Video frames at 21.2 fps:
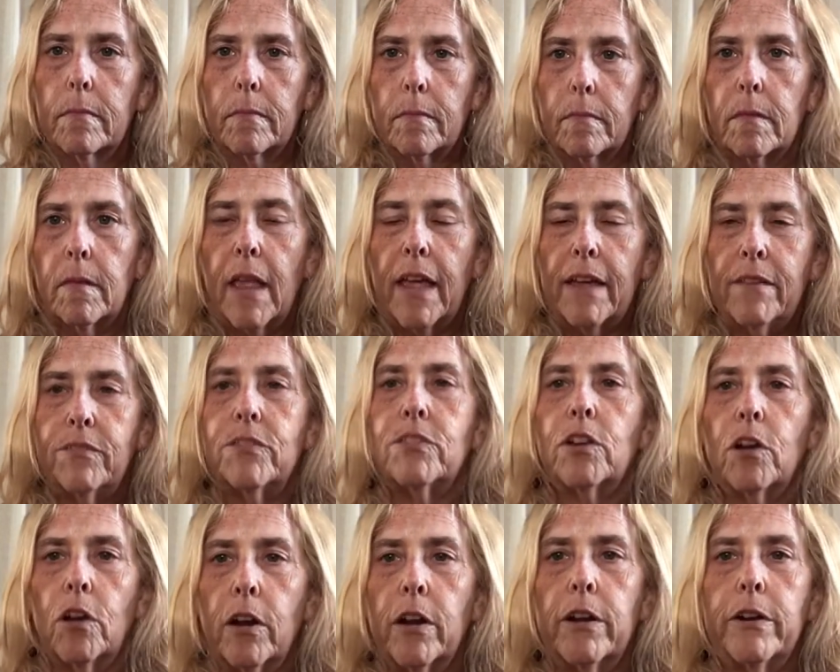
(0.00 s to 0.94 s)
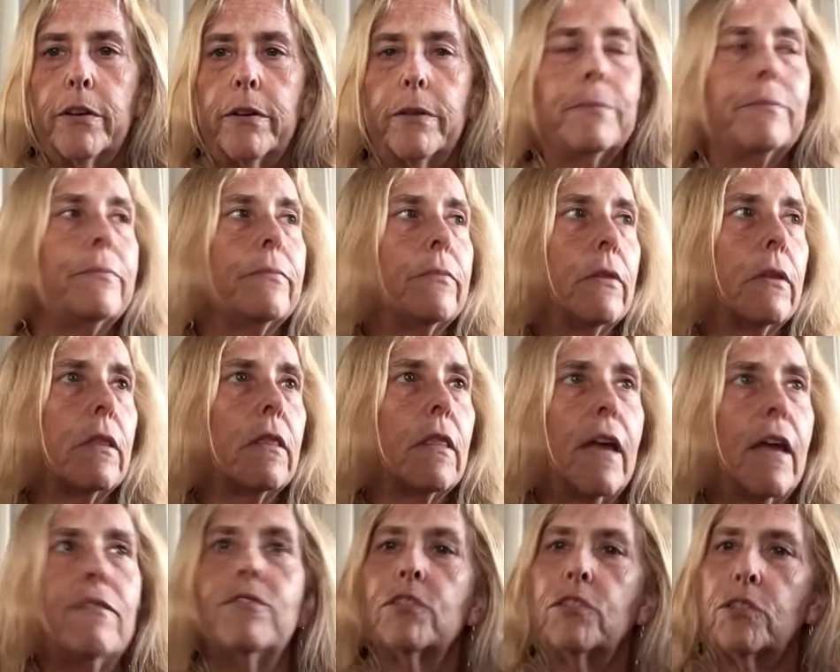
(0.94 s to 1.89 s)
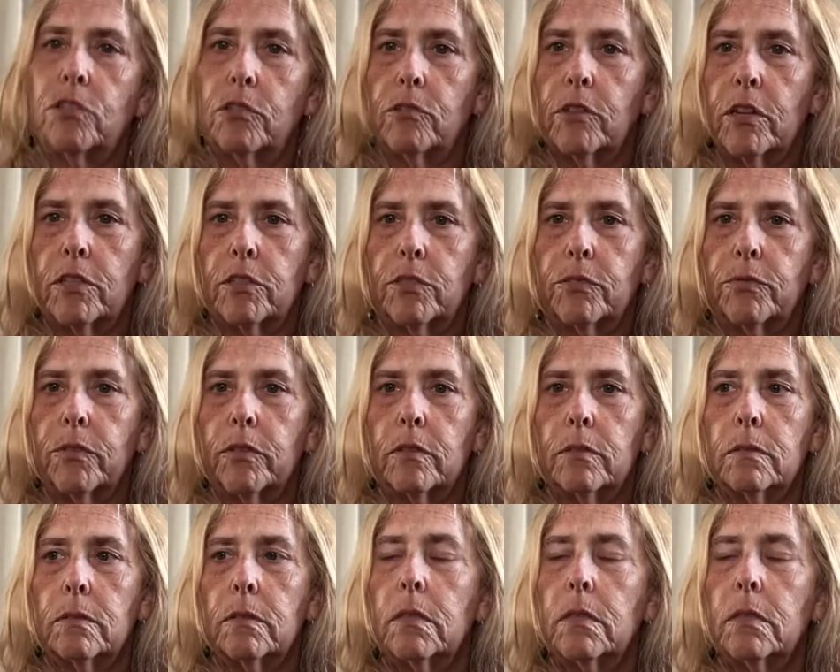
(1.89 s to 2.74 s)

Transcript: Life is hard. Life is stressful.